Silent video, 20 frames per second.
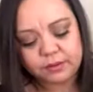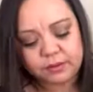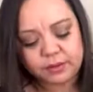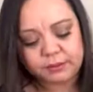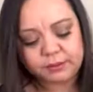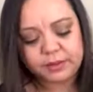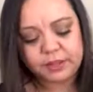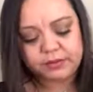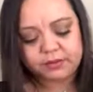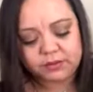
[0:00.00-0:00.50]

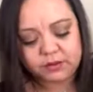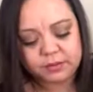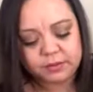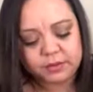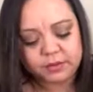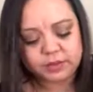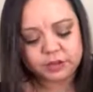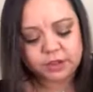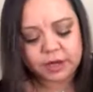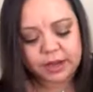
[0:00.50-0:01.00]
I'm giving them
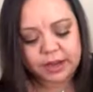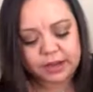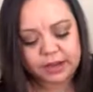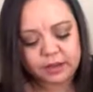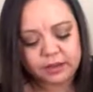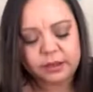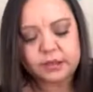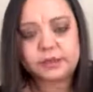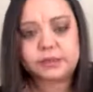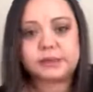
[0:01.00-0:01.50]
a
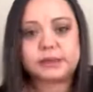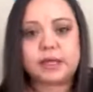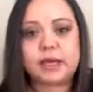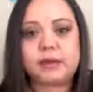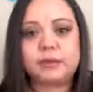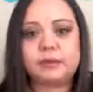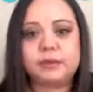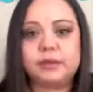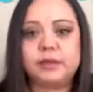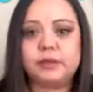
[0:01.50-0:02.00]
try because
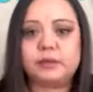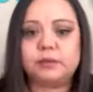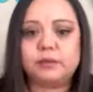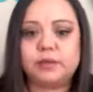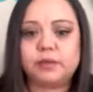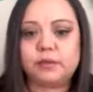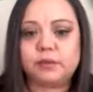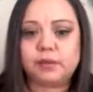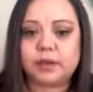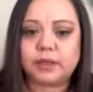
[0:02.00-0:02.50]
I really,
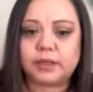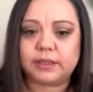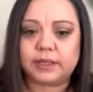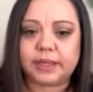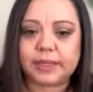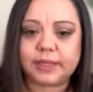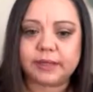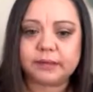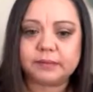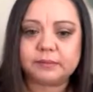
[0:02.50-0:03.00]
really want to
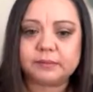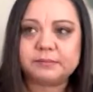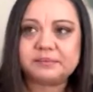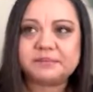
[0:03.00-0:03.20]
like them.